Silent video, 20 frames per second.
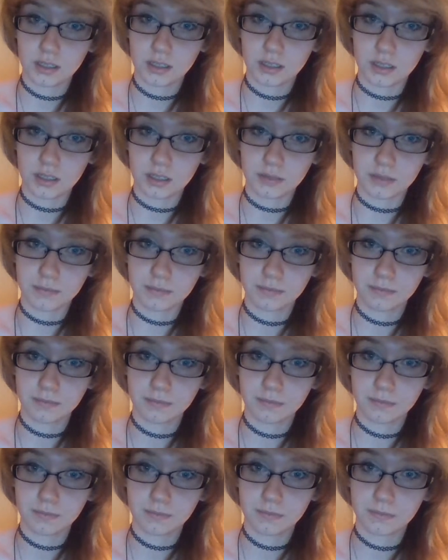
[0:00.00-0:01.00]
D,
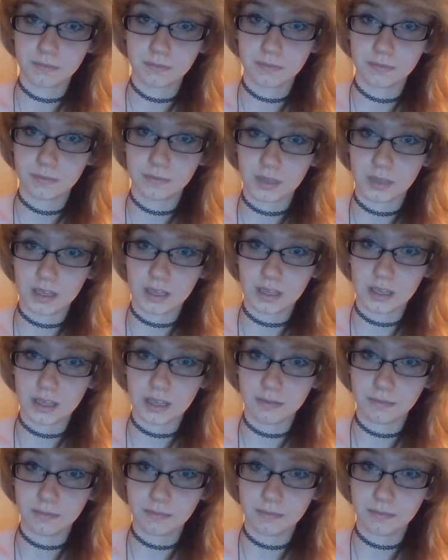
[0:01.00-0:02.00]

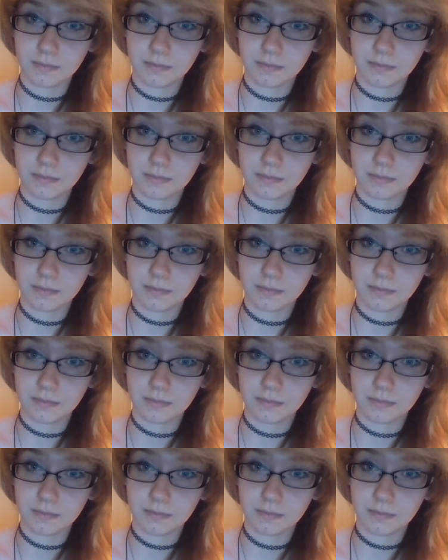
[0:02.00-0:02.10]
E,